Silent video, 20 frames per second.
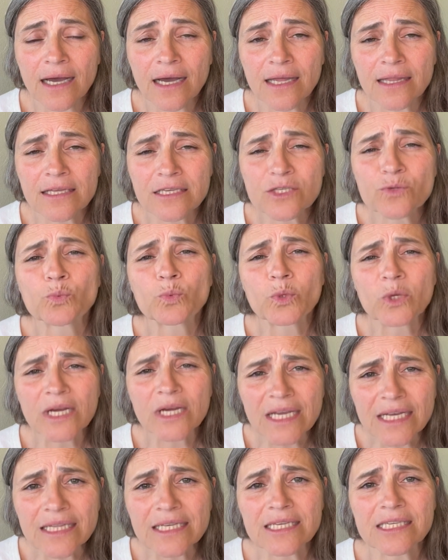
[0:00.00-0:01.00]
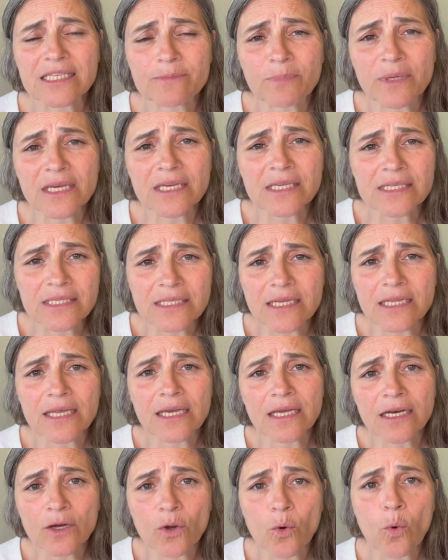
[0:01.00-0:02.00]
This really speaks to
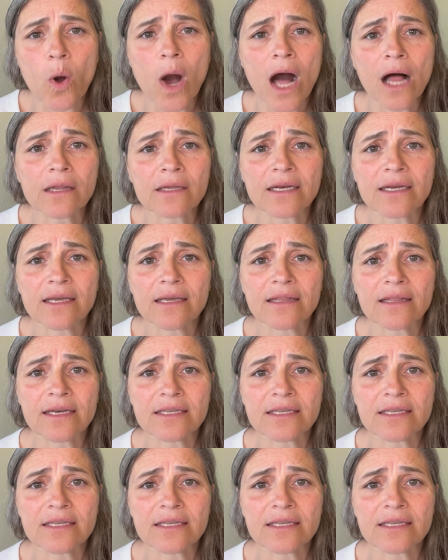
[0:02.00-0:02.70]
the inequality